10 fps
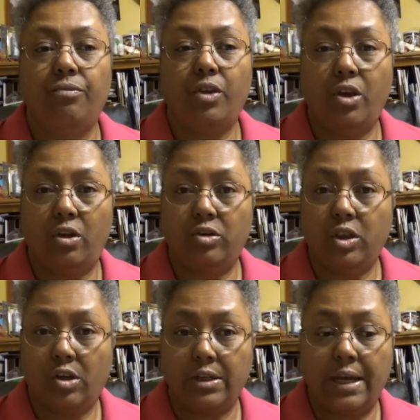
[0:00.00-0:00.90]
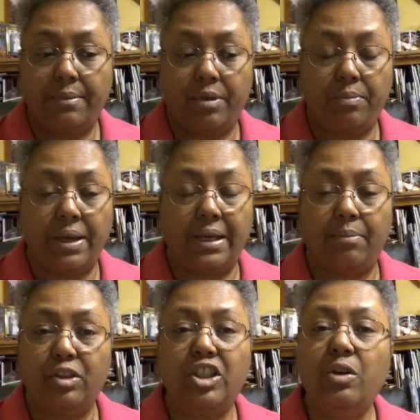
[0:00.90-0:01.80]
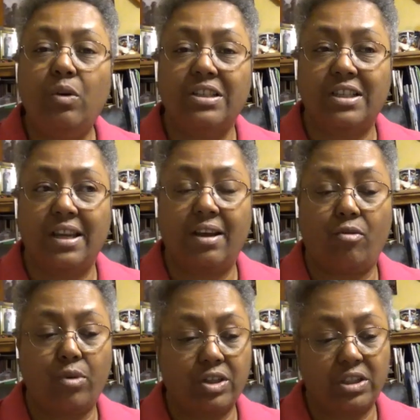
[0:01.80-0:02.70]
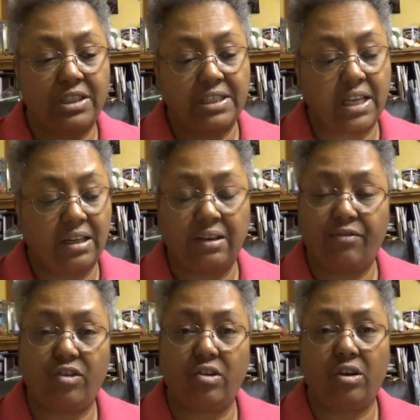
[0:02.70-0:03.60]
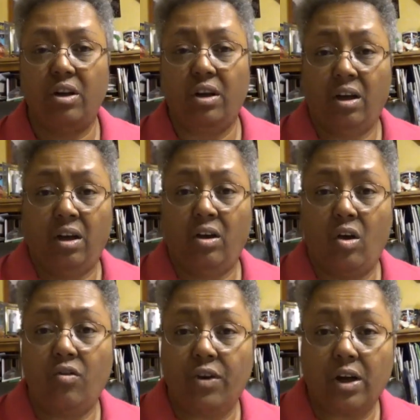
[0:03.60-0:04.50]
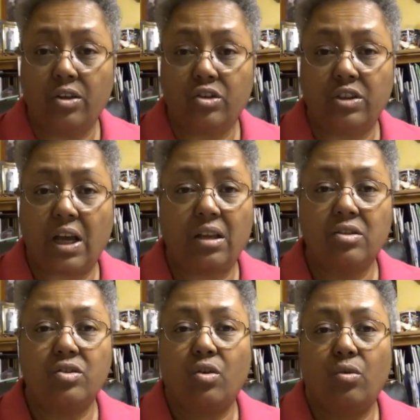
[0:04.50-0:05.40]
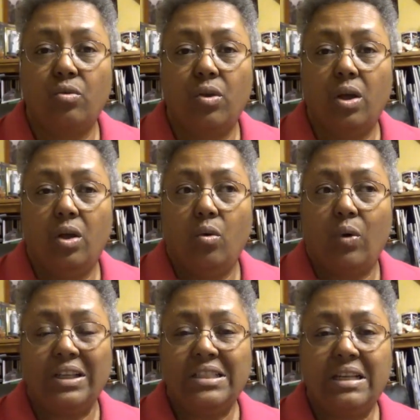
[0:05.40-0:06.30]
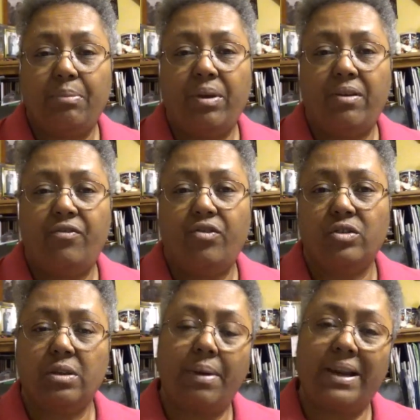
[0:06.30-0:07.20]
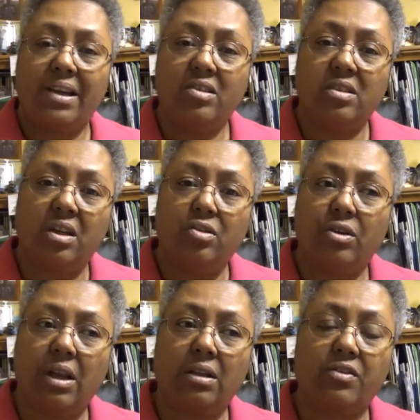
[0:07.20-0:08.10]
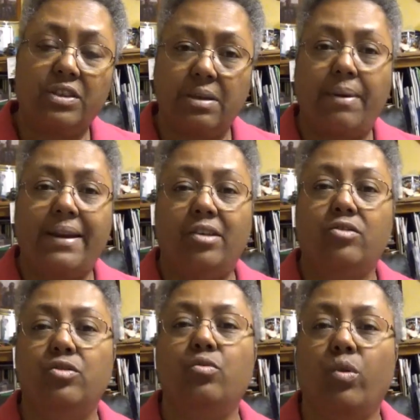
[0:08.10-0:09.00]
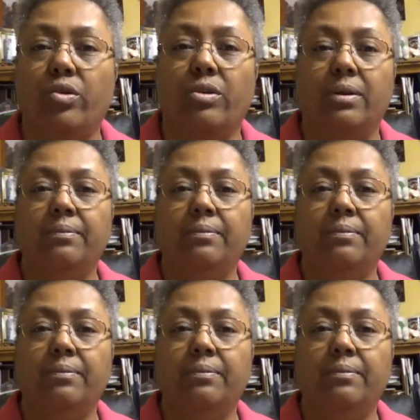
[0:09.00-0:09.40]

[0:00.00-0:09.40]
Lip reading: you know, took her time to make it, but she wasn't originally selling it for over $100, so why should I pay somebody else $100 for somebody else's work?